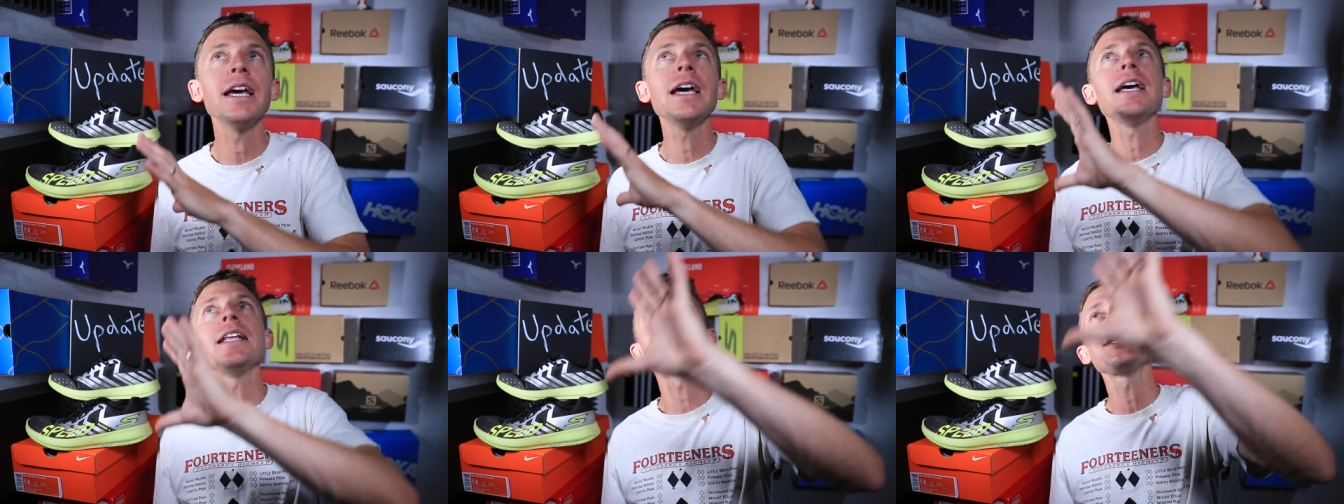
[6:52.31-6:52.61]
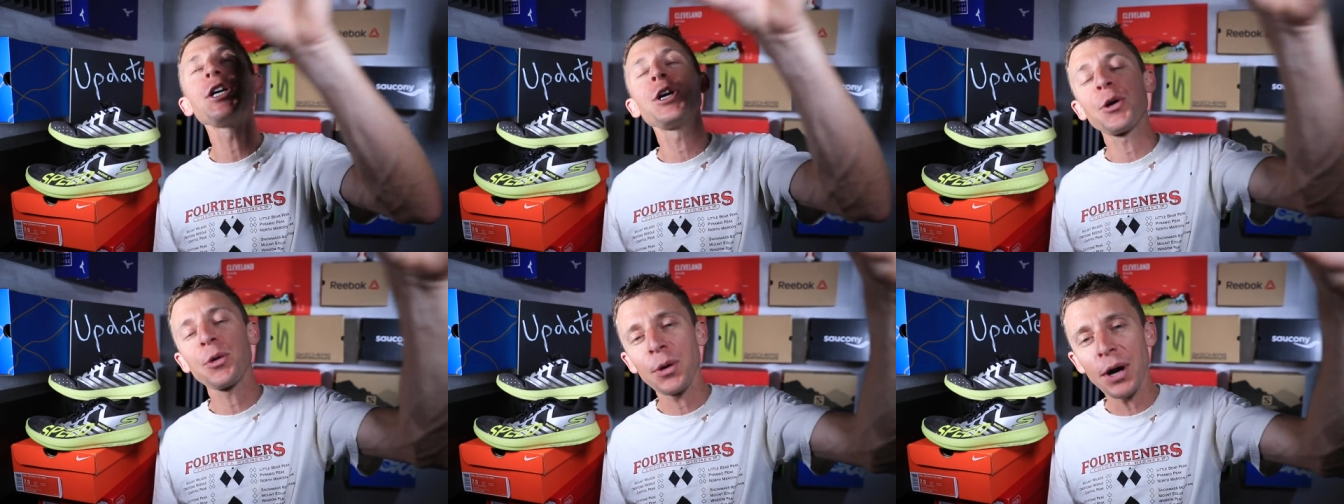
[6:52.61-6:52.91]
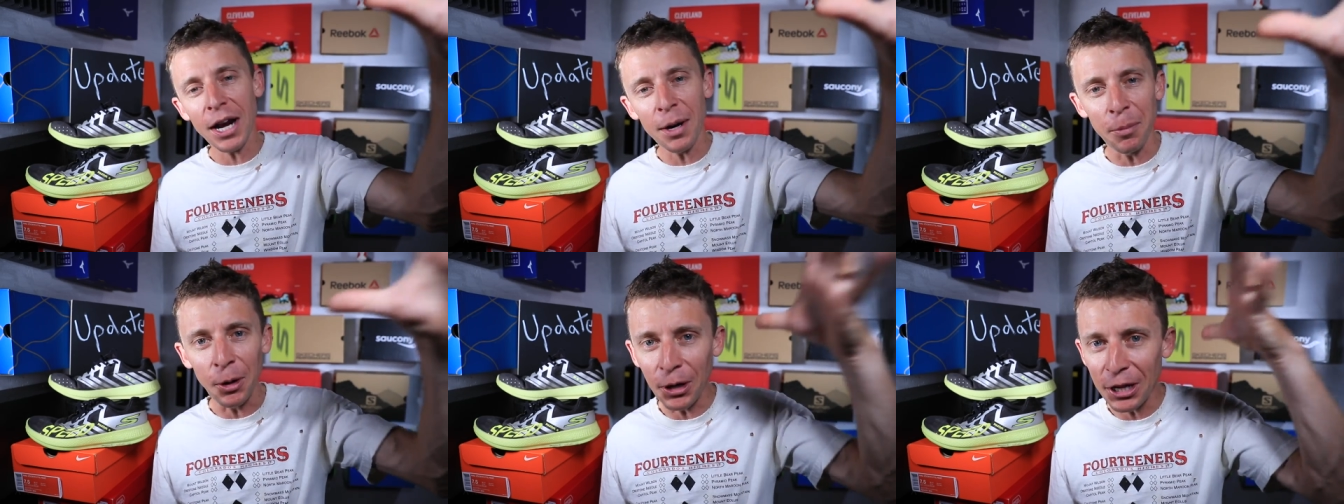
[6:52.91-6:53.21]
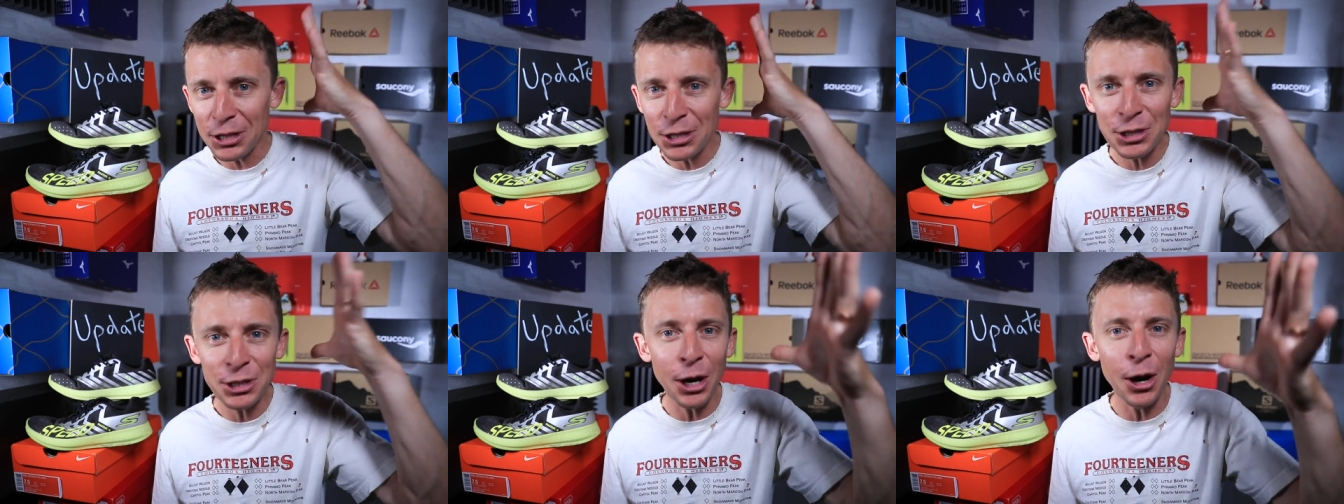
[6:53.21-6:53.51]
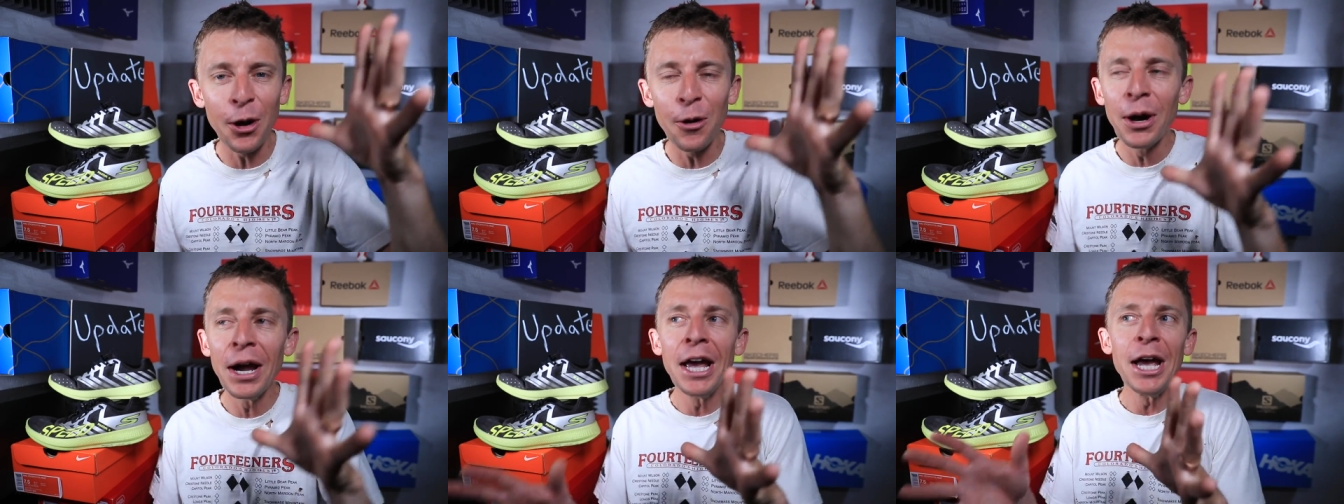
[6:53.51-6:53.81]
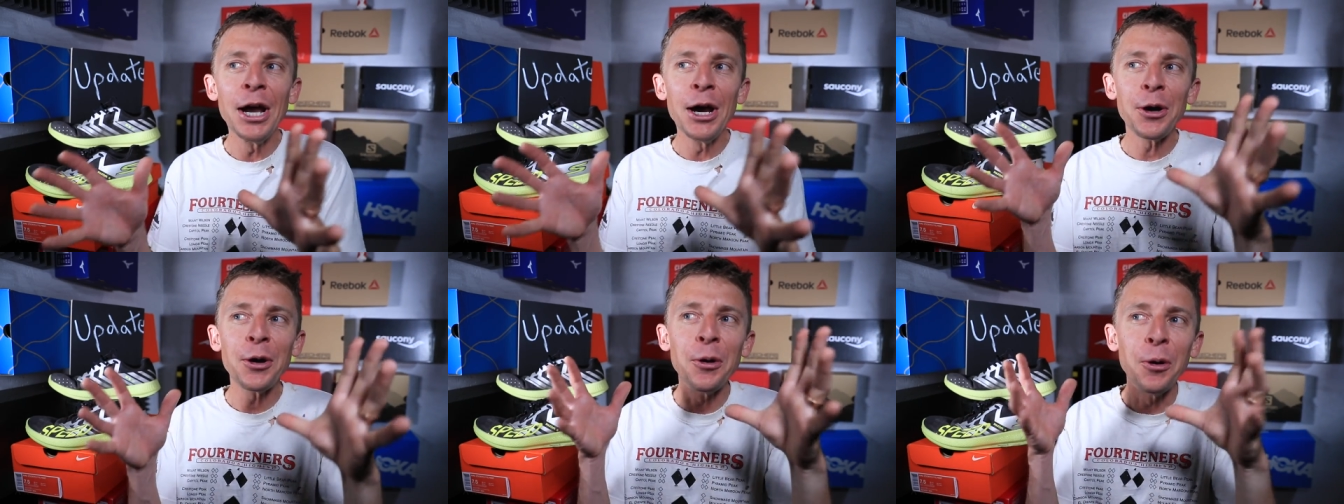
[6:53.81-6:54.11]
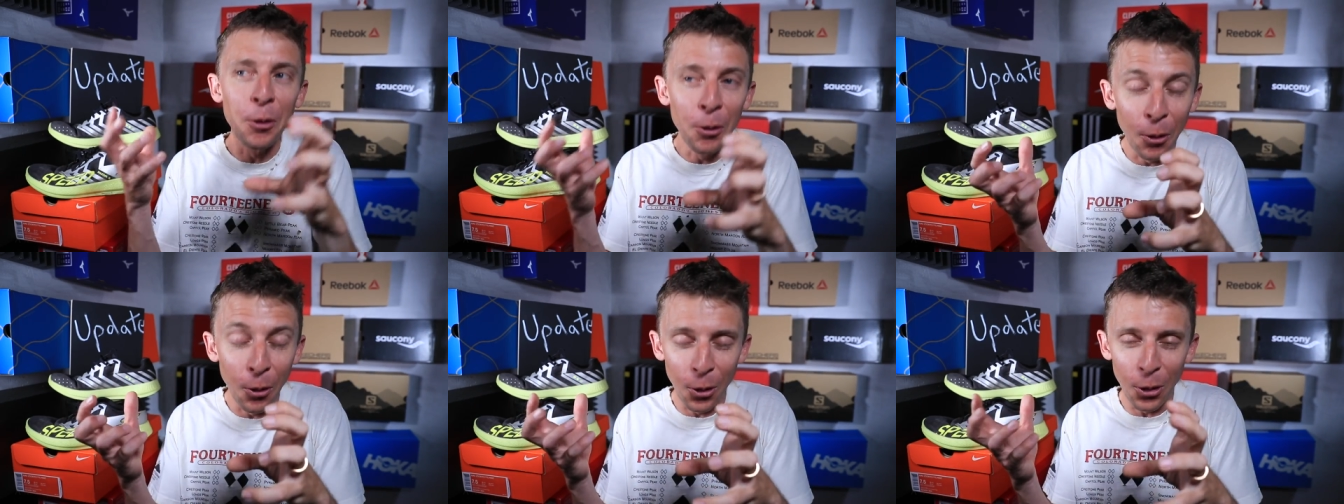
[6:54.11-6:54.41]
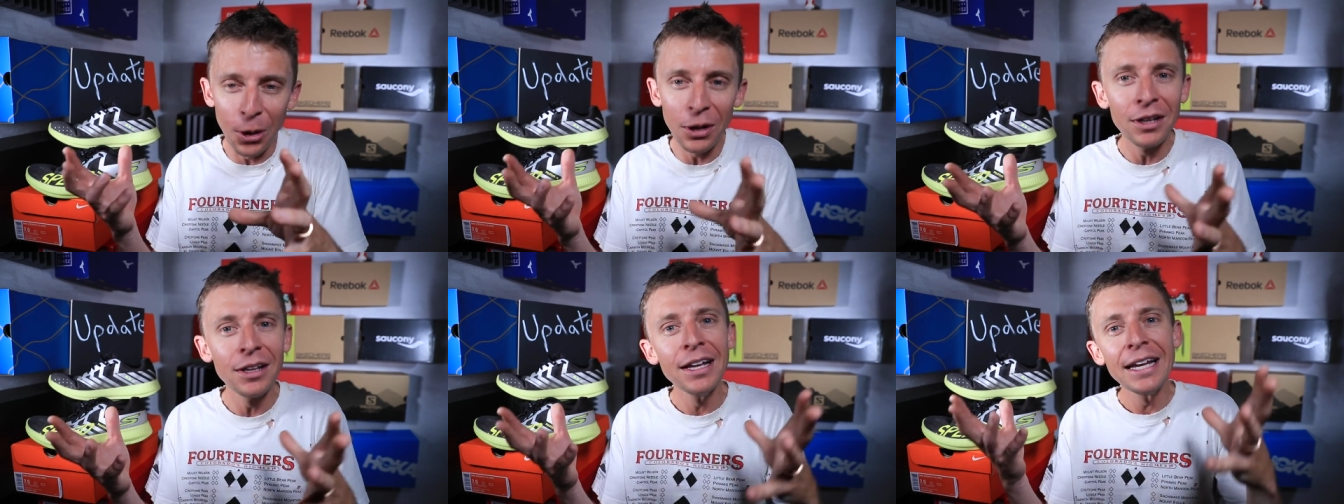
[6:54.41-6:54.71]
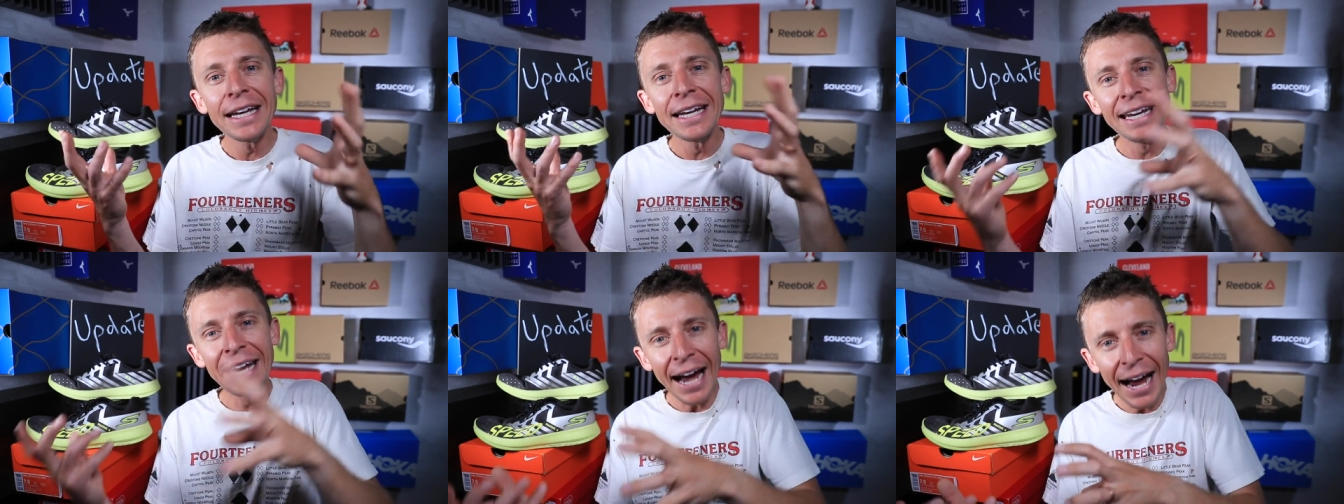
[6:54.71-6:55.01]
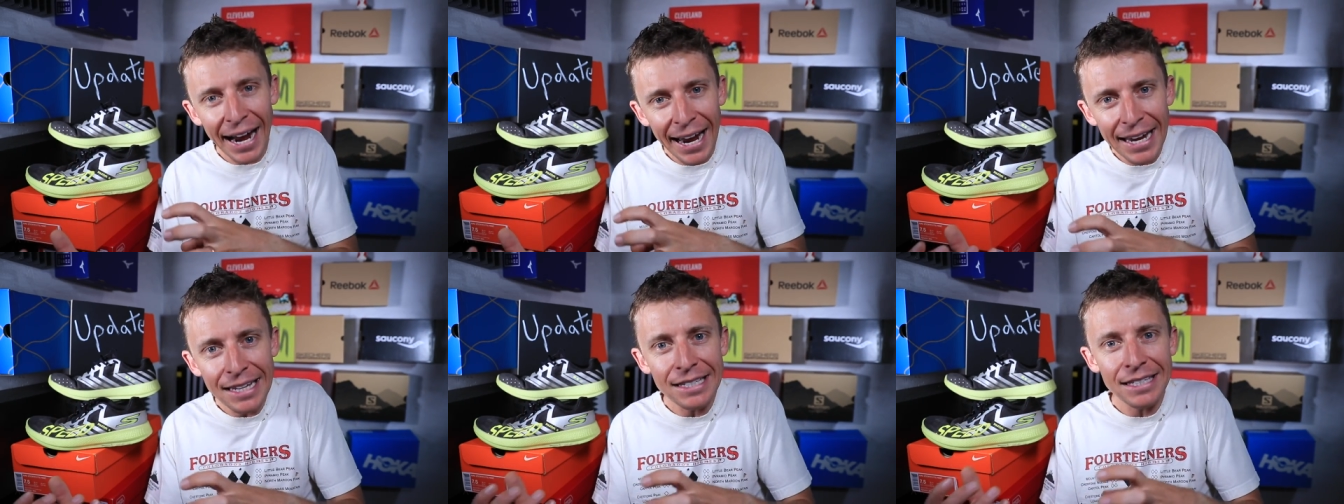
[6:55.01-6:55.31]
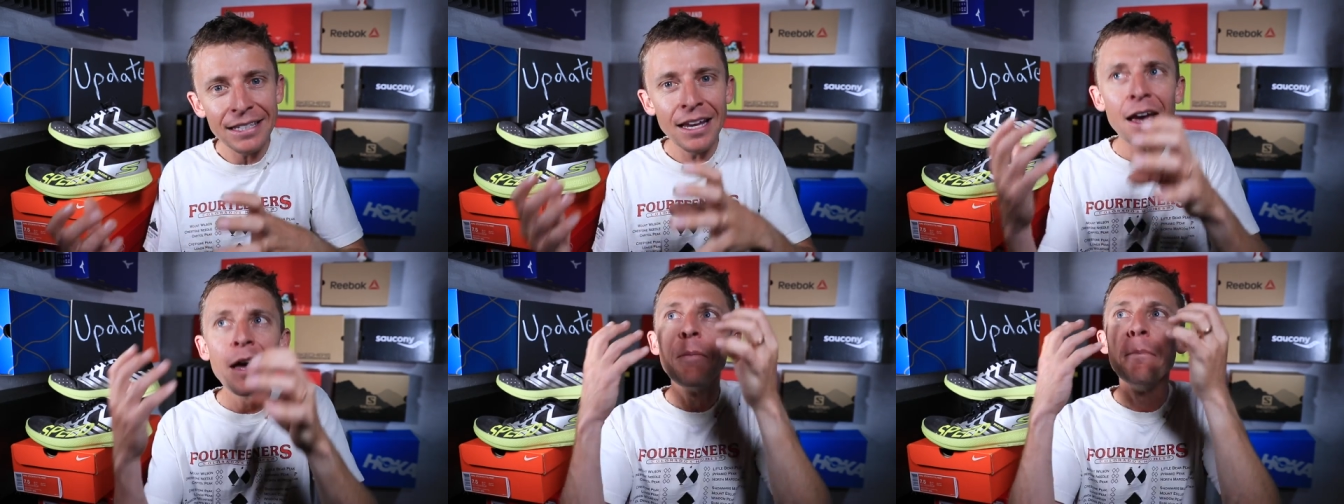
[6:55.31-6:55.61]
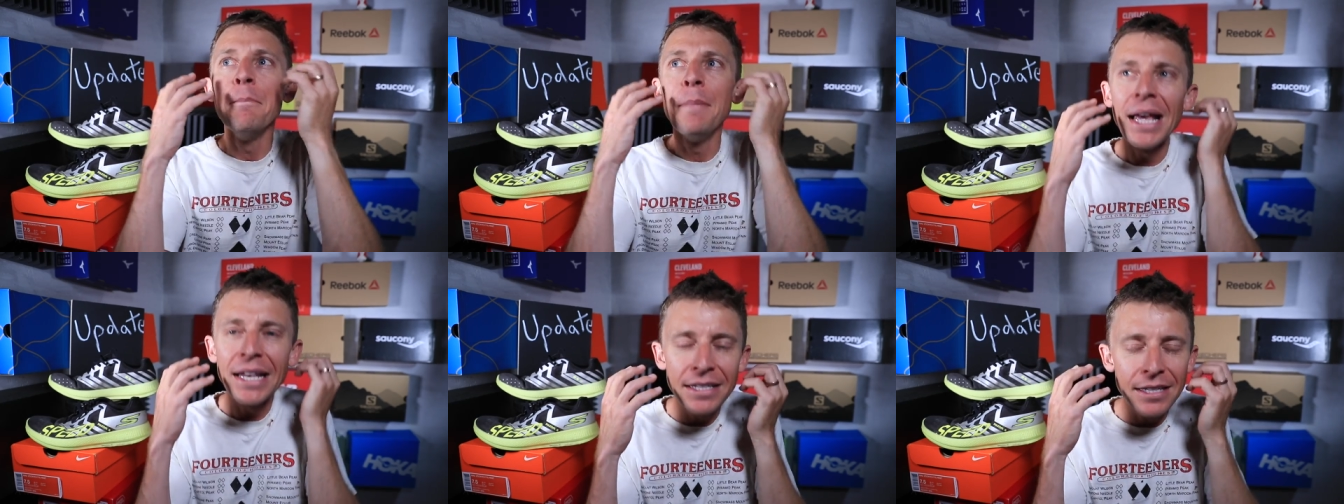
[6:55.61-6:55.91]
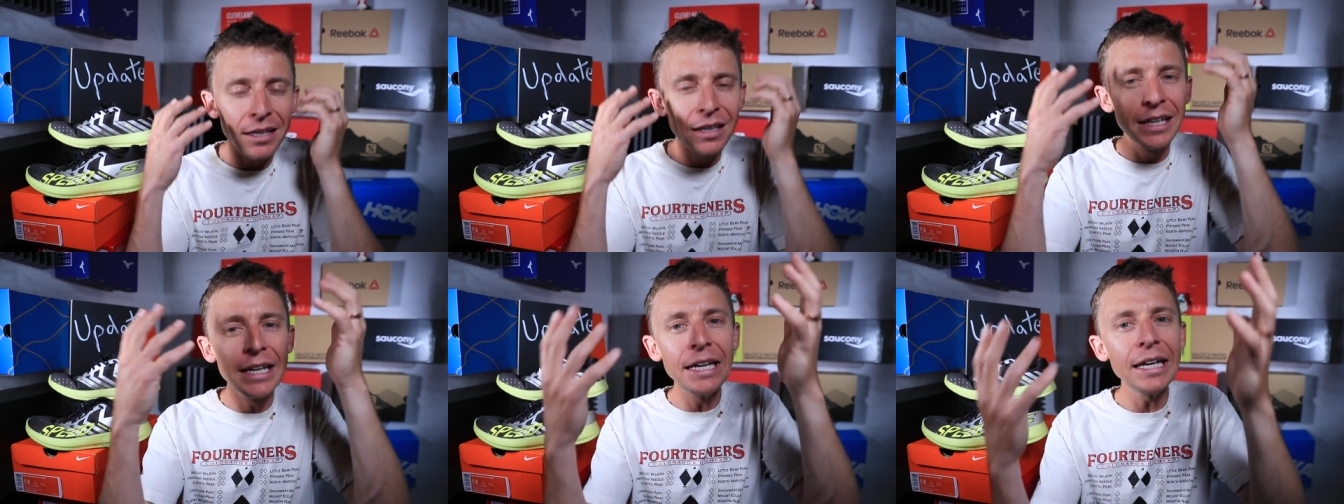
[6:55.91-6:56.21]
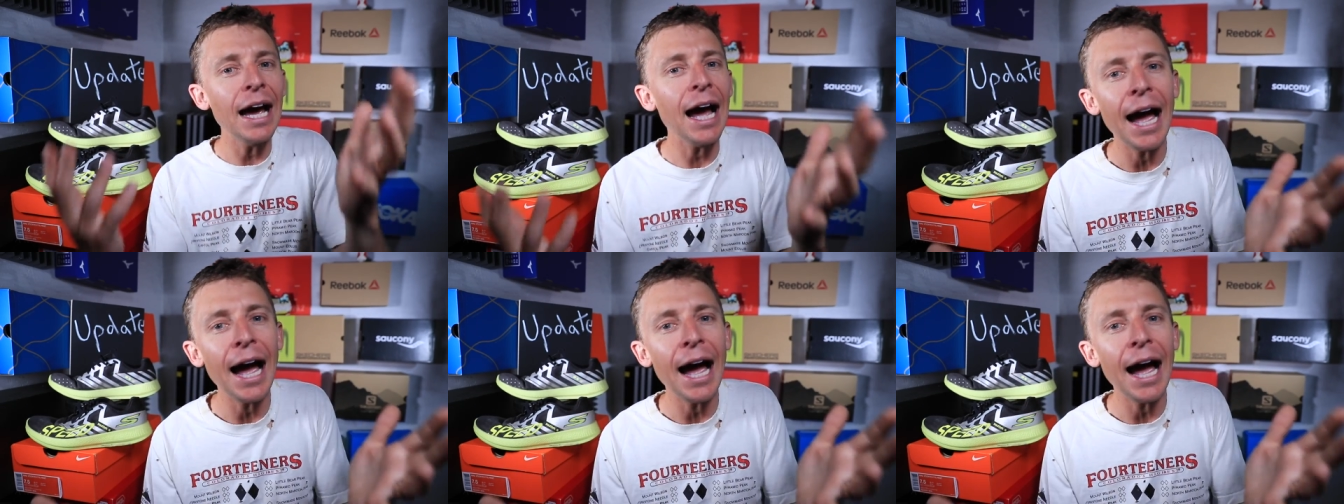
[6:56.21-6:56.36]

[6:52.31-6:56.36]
It's incredible. It's so cool, nice, mentally,